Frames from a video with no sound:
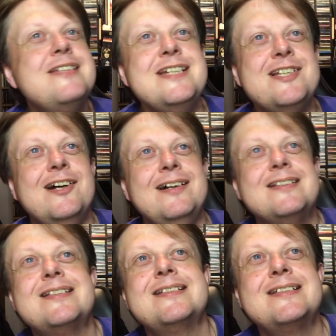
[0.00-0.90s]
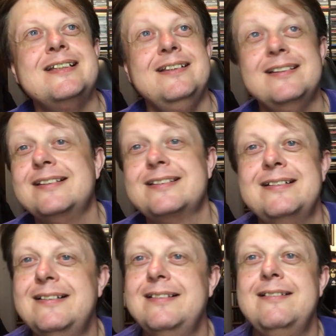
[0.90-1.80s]
T-shirts and
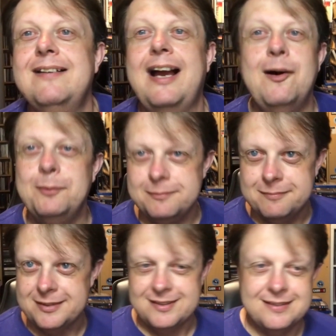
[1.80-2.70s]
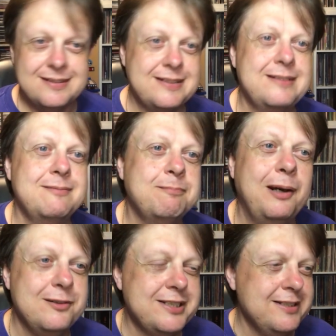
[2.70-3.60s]
albums and
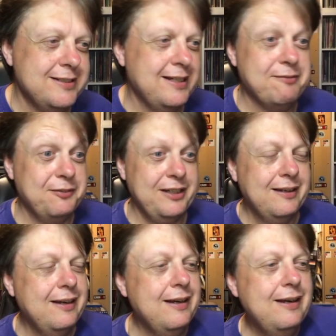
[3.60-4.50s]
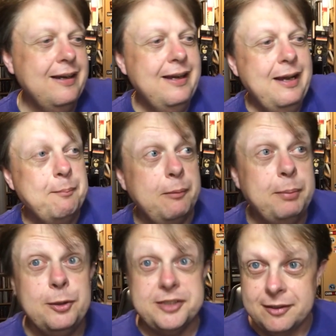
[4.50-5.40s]
posters, everything. But
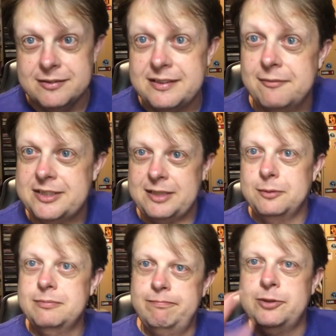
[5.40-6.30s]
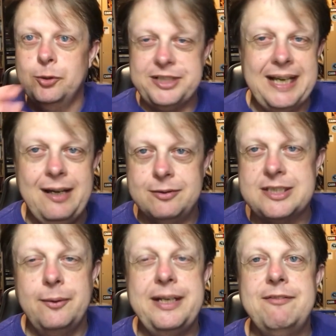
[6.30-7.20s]
Blue Tones, they were still sorting out,
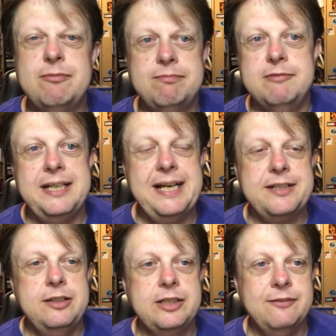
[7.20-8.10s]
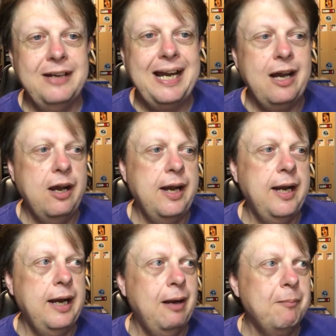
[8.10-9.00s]
so I never really had a look at that.
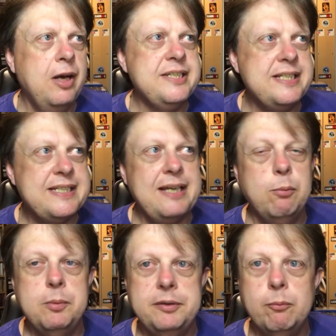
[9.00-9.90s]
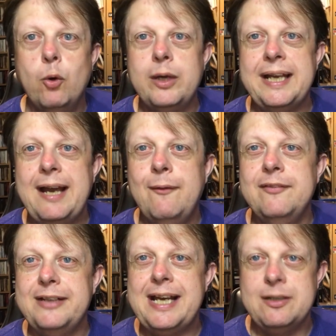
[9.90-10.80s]
I did see a woman walking out
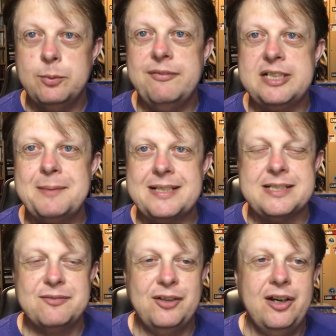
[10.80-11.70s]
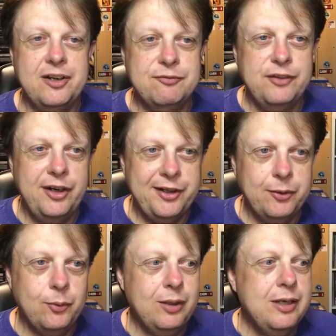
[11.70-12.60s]
at the end with Expecting to Fly on
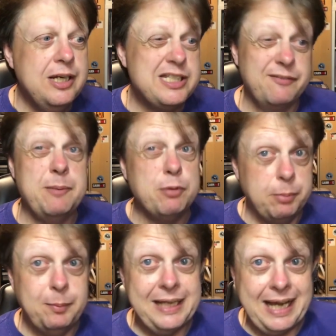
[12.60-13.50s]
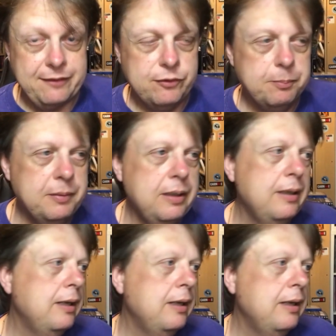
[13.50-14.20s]
vinyl, so they probably had them.